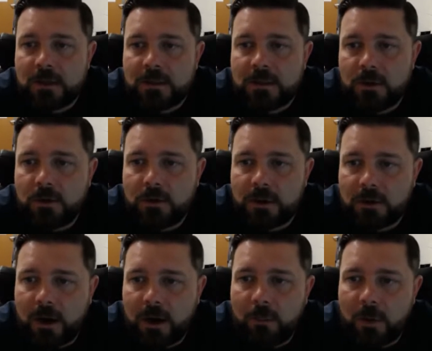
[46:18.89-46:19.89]
So you can
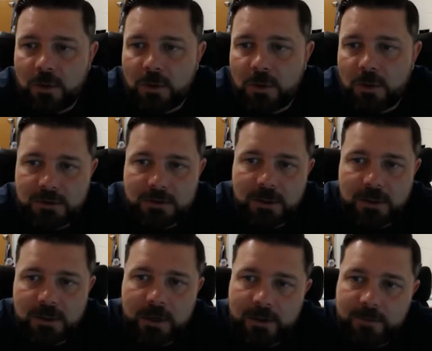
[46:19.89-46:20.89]
almost
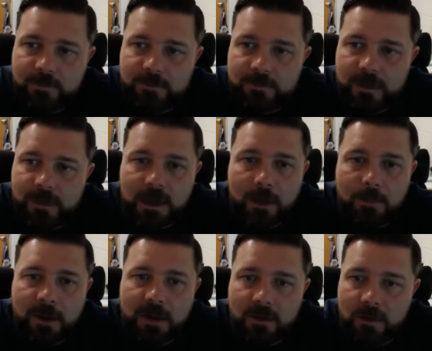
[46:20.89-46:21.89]
um,
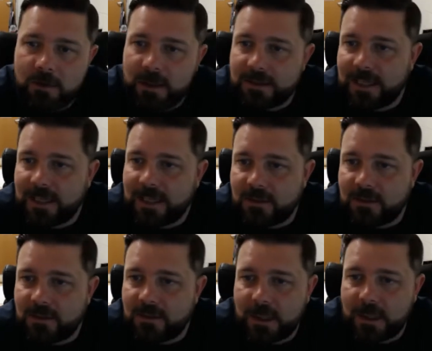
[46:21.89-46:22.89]
accompany your entire
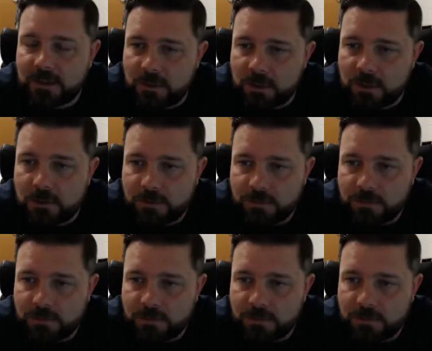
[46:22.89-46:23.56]
team in that drill.